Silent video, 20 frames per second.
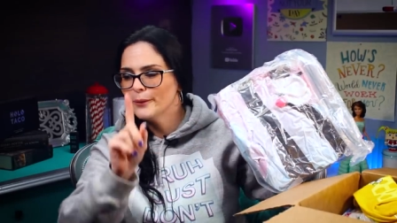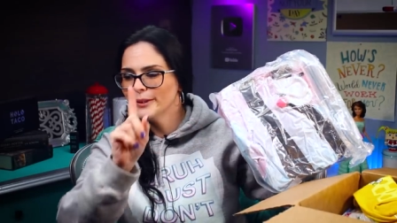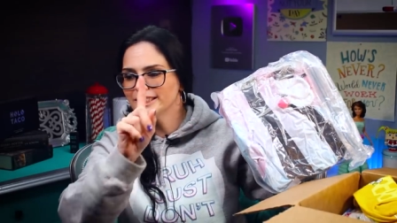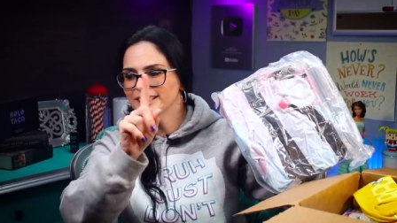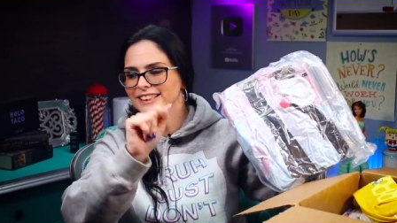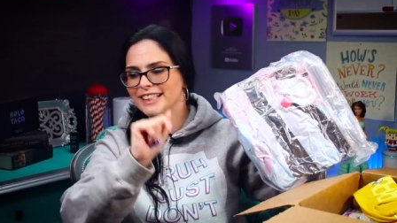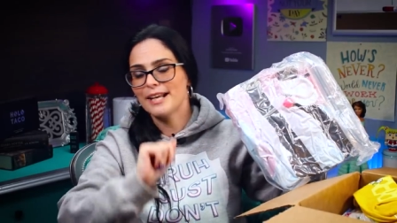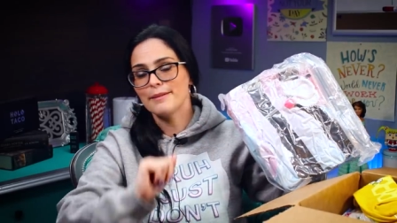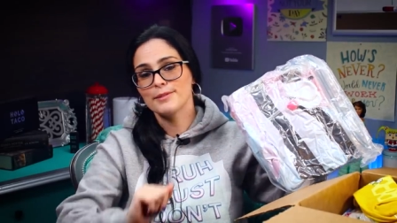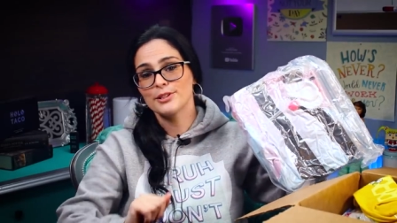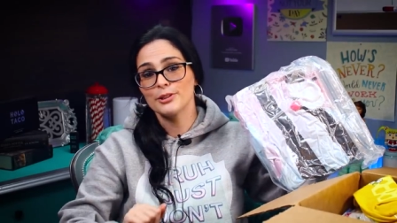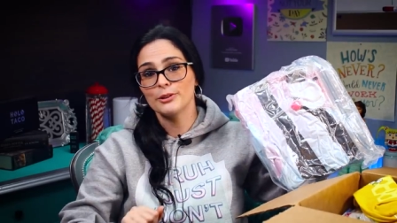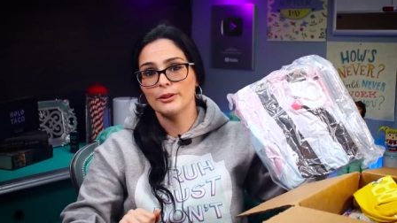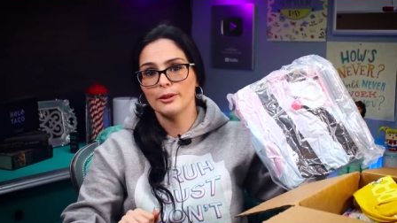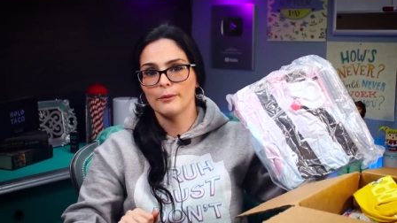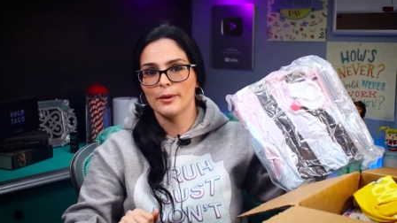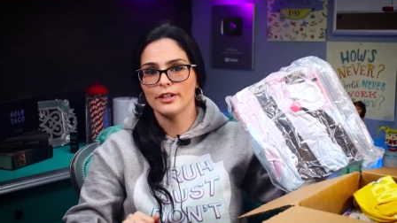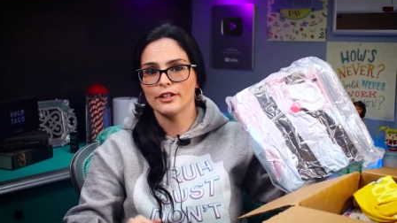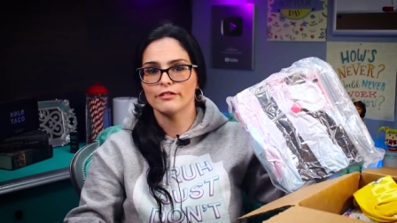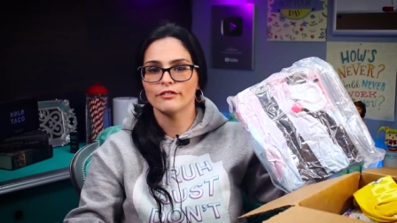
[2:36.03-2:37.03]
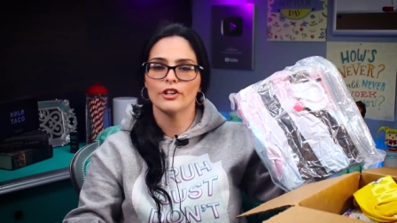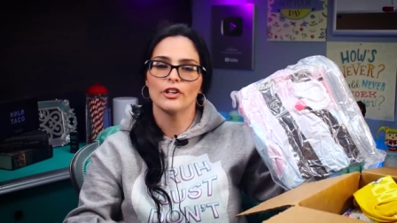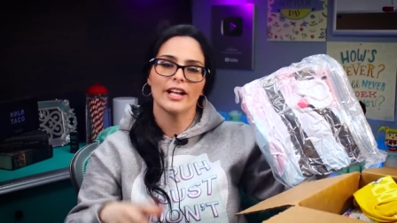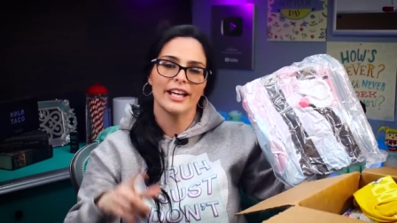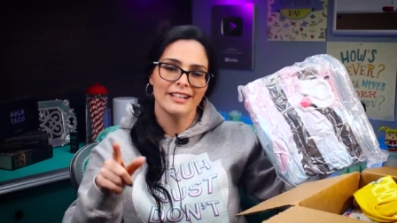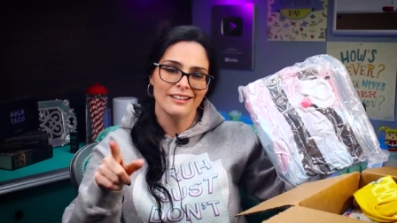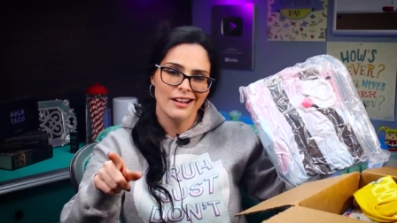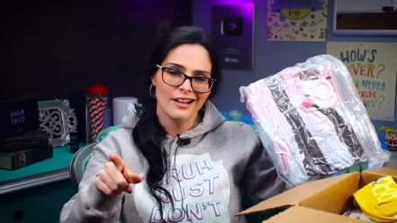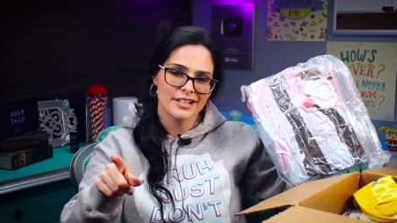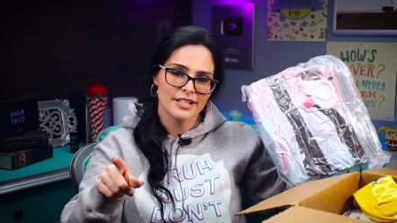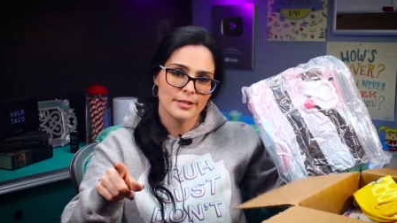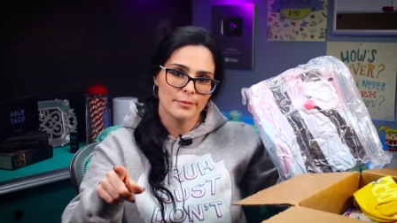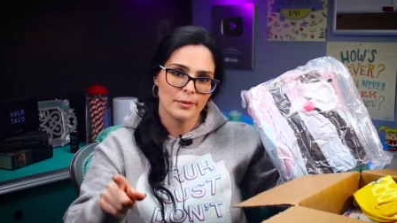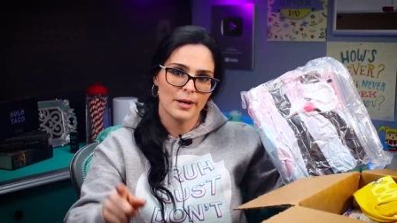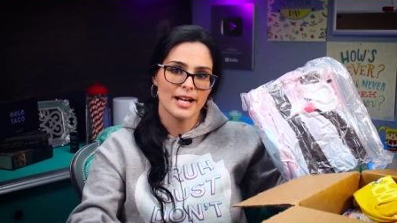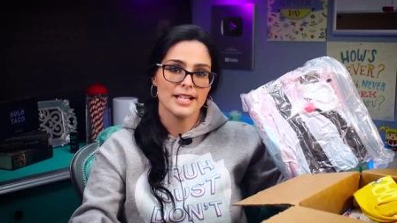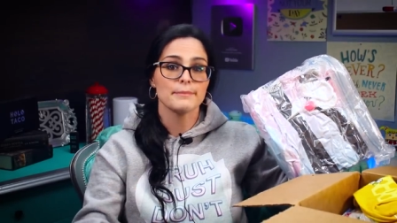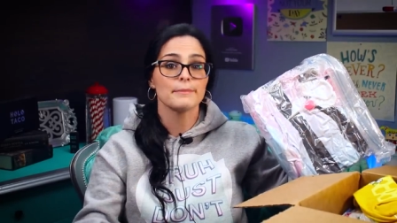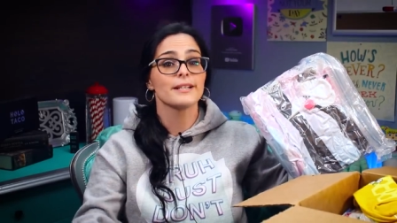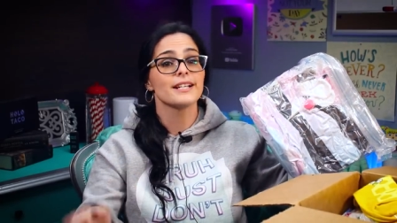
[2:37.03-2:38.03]
which is absolutely wonderful and not a
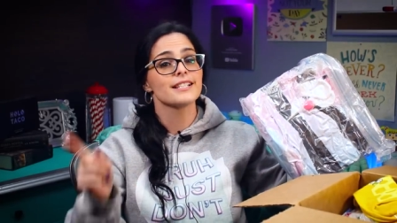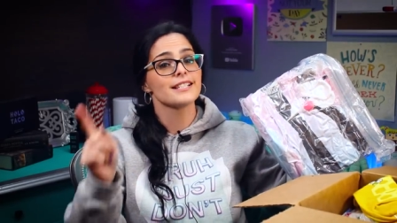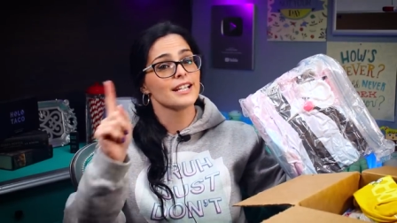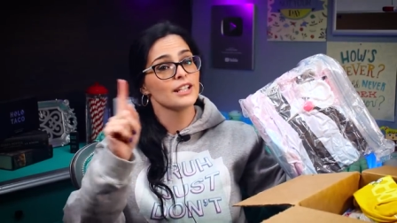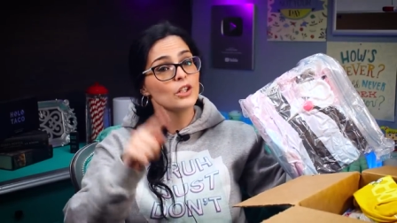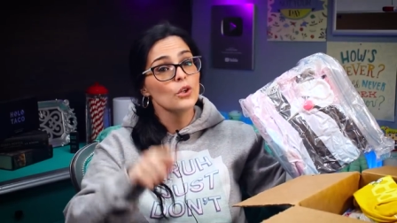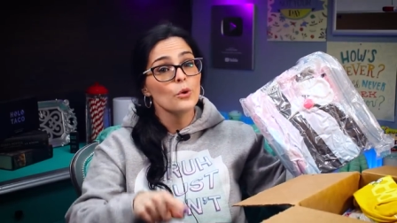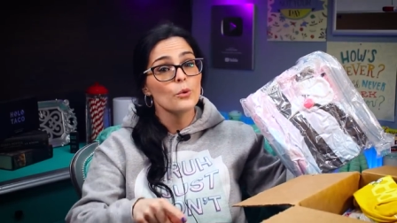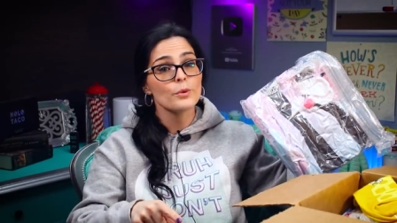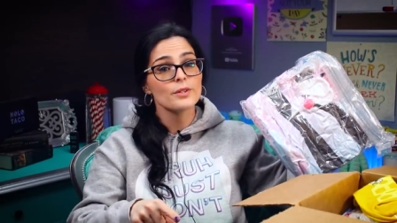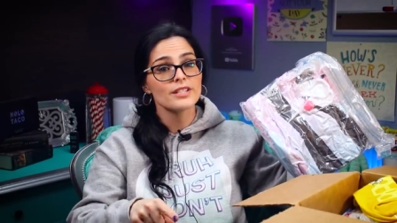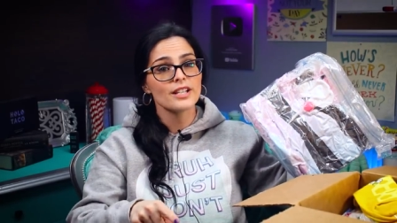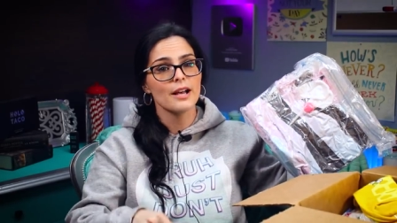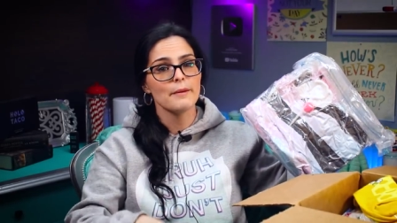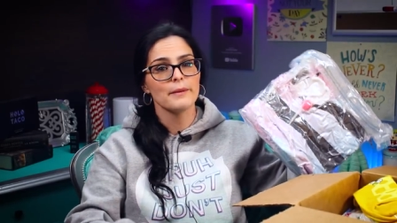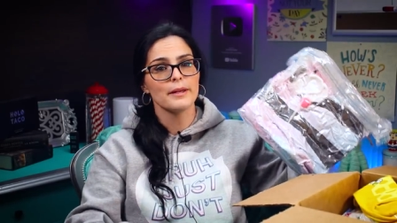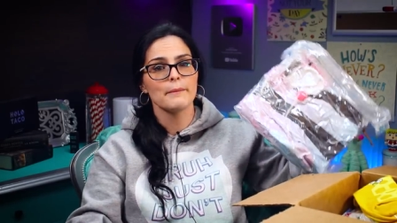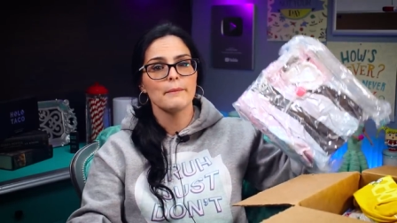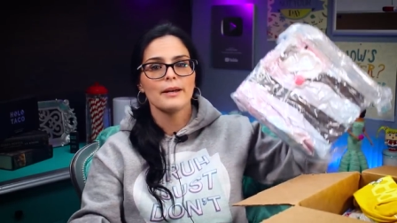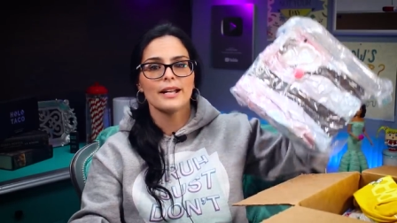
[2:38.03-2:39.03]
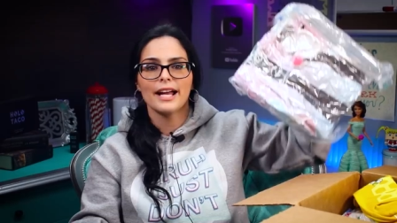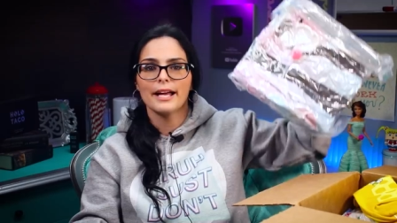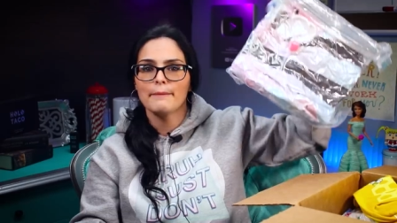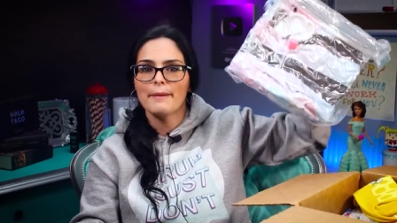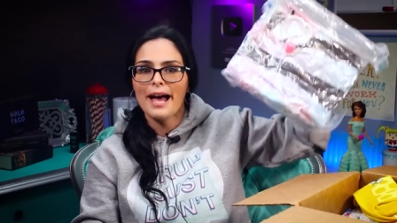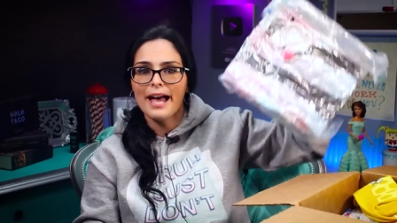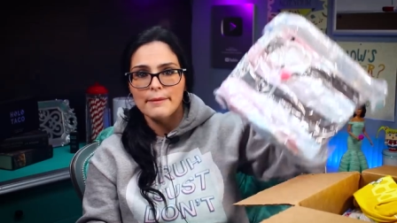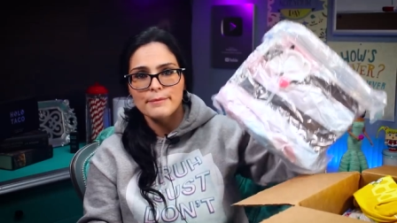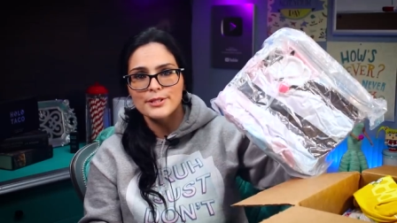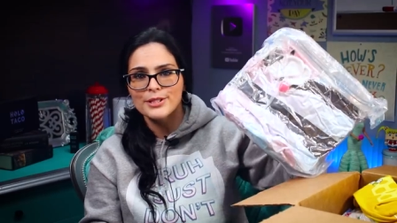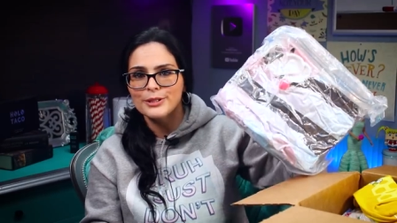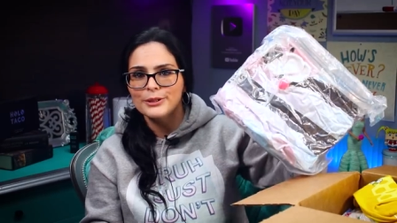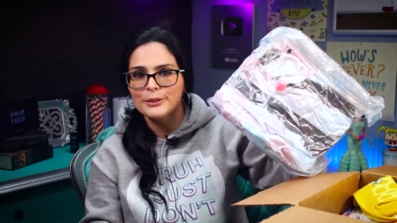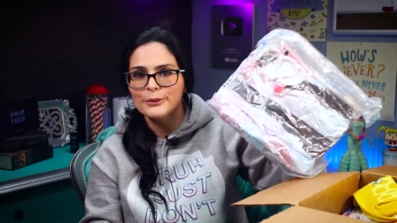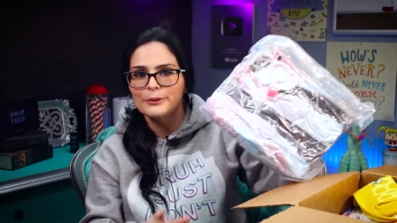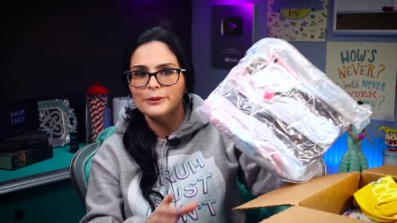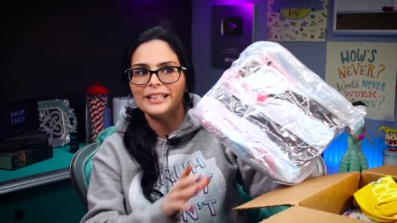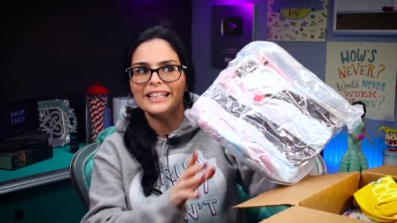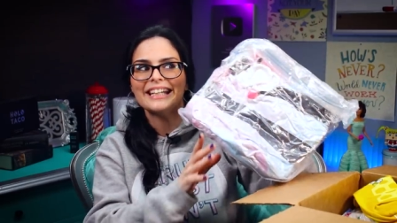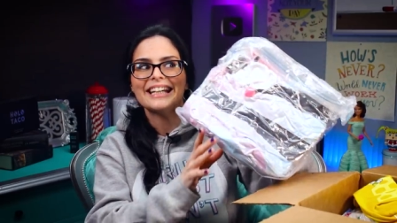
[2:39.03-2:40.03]
surprise because I knew it was coming, but I'm
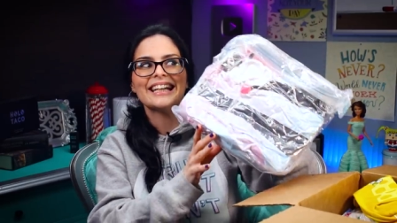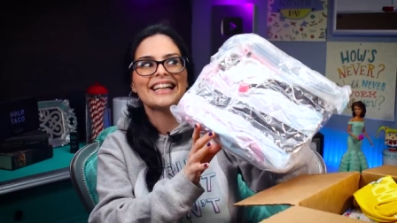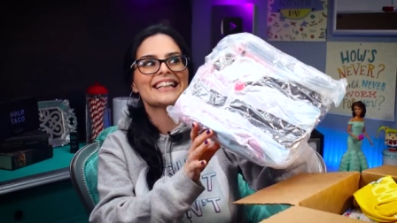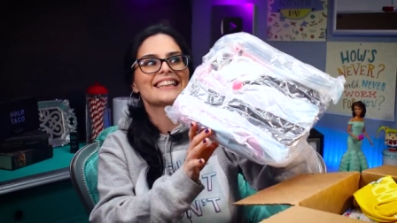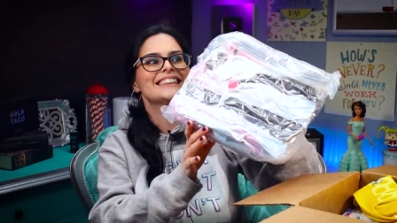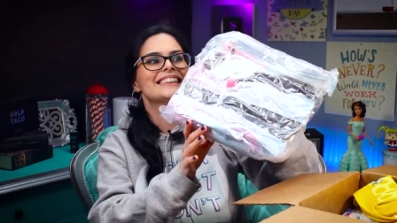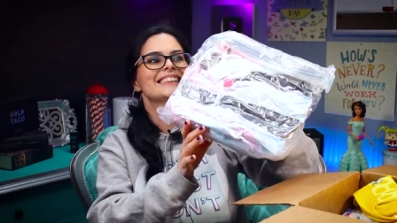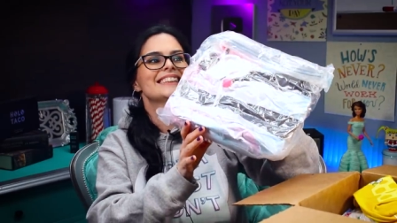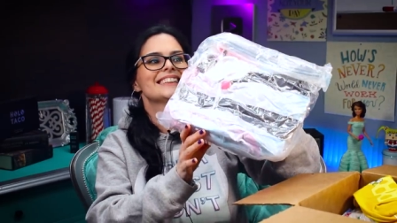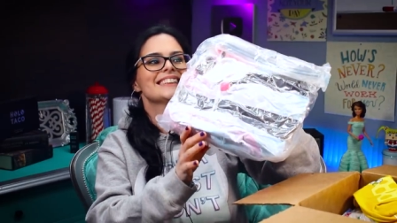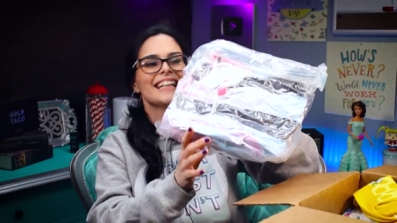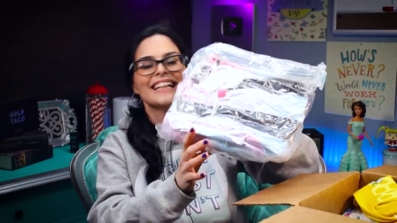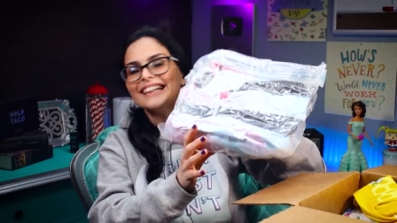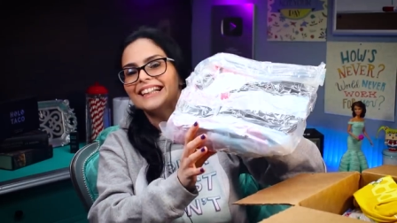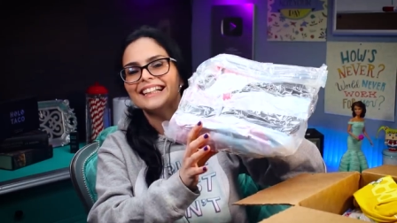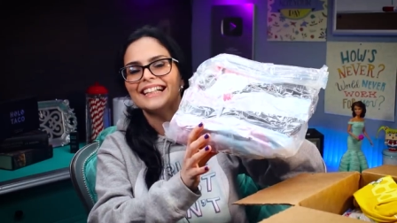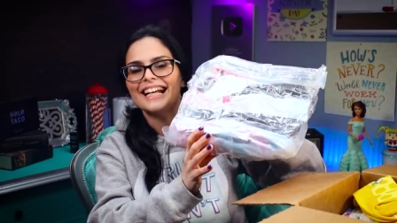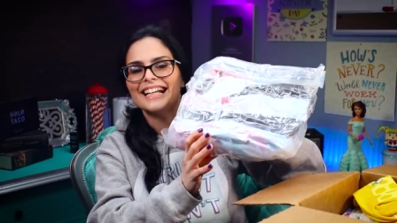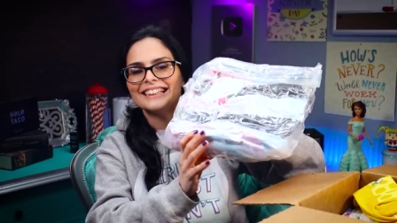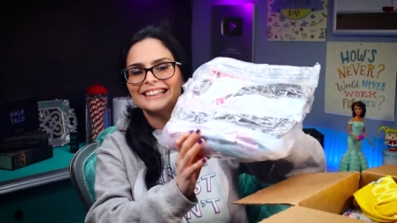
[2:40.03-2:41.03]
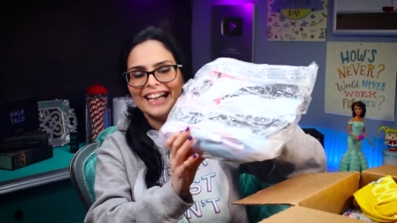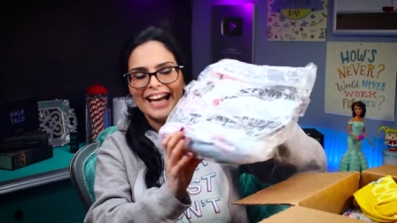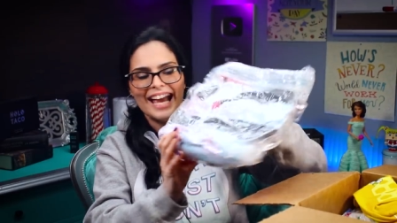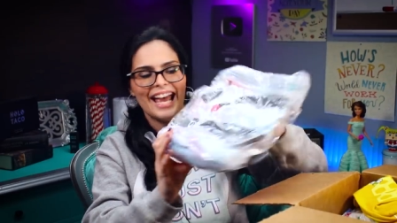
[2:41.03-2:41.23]
absolutely excited as